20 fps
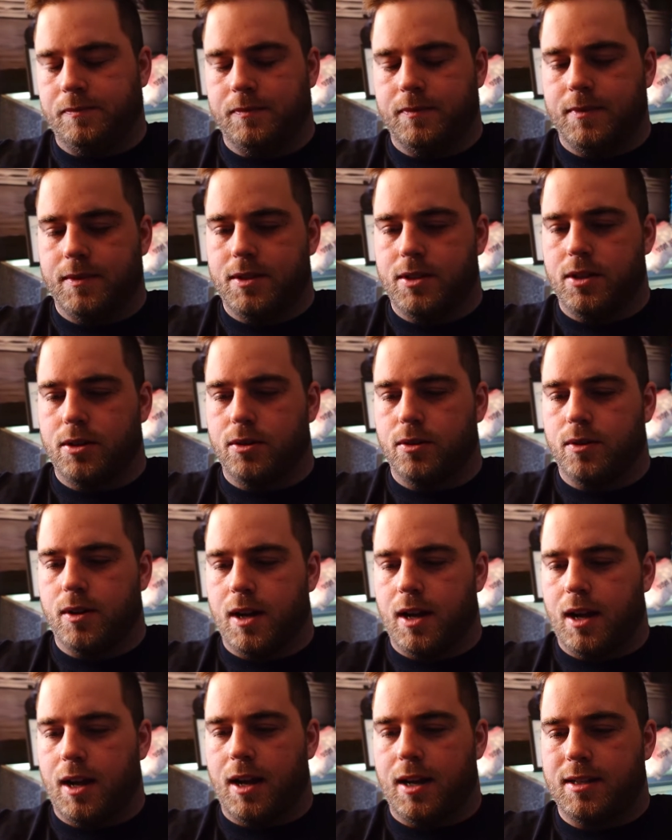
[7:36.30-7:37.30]
So
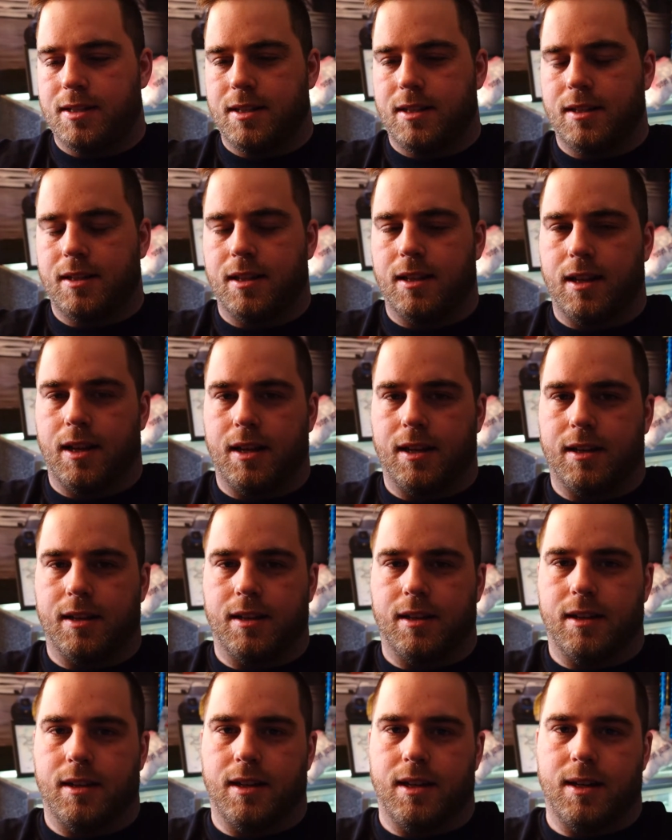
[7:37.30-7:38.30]
I said that like
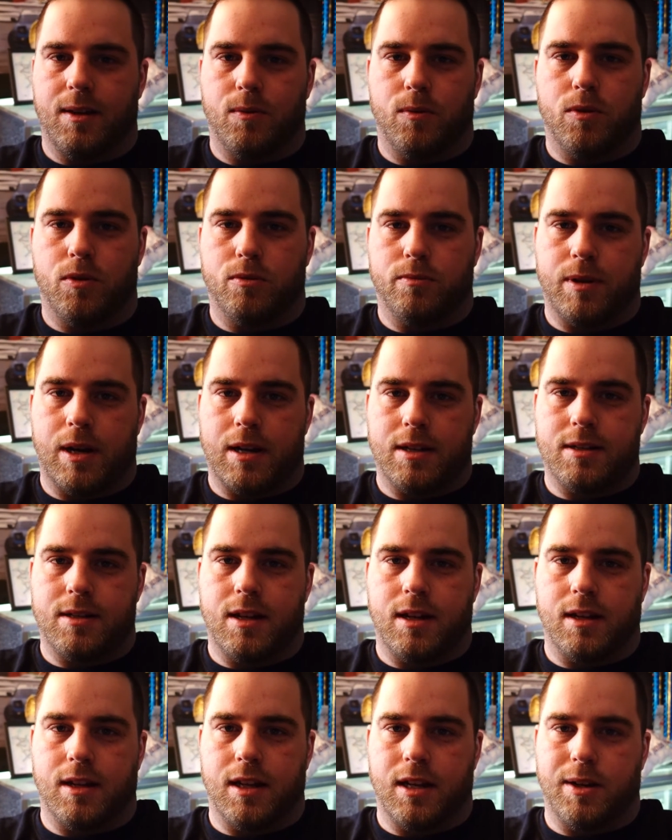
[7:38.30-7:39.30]
it won't pass
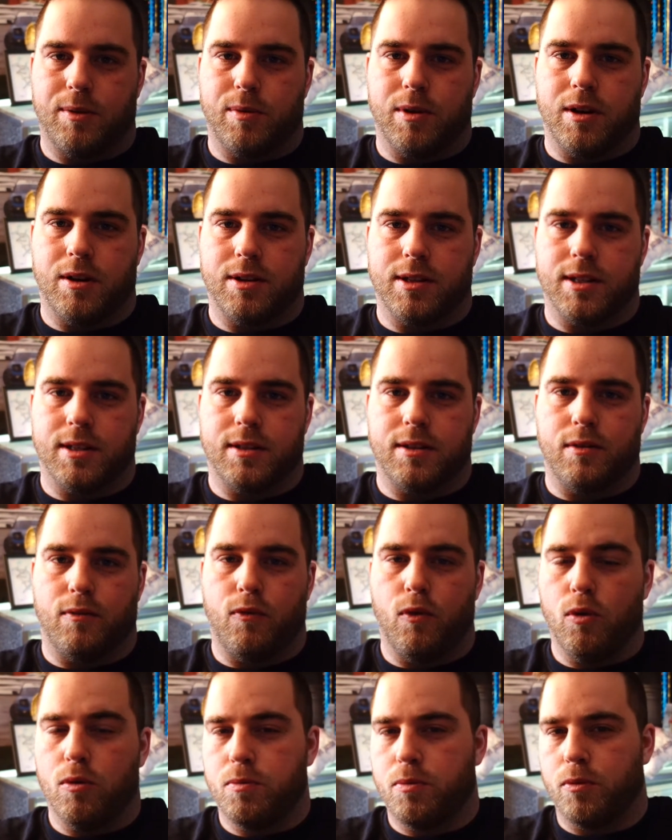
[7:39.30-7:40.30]
tech anywhere that the
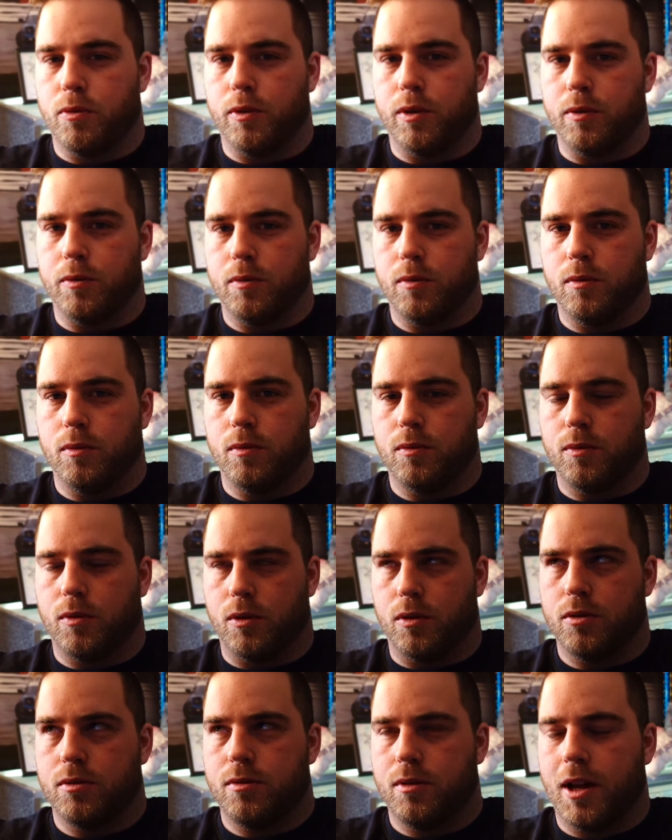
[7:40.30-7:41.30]
4-point,
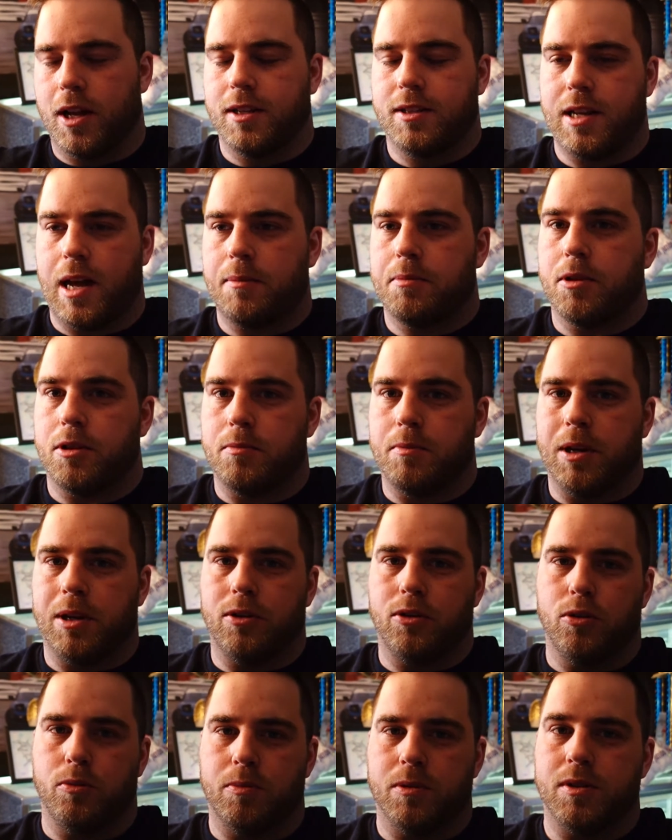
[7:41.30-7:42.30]
or I tapped on the main
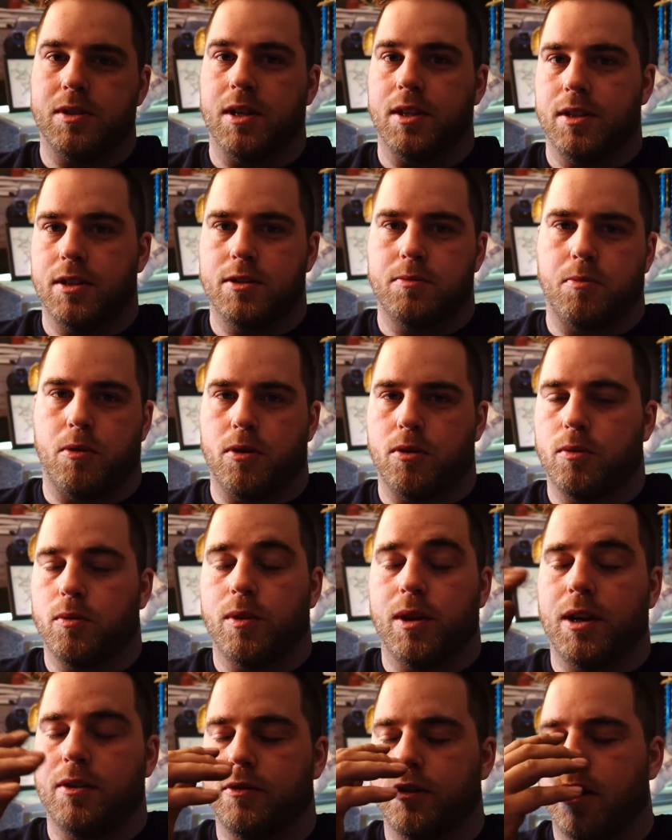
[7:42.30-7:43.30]
hoop and said this part or
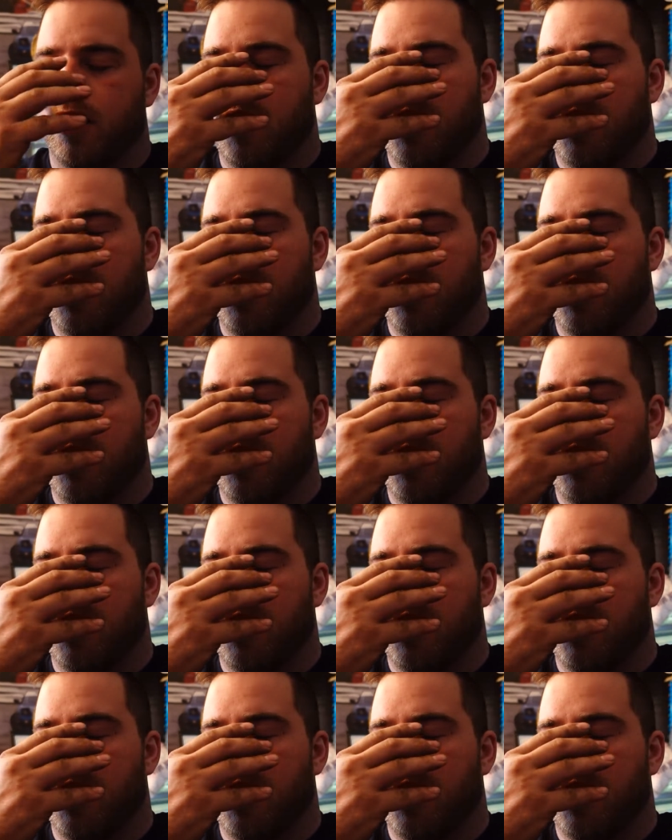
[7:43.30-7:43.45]
whatever.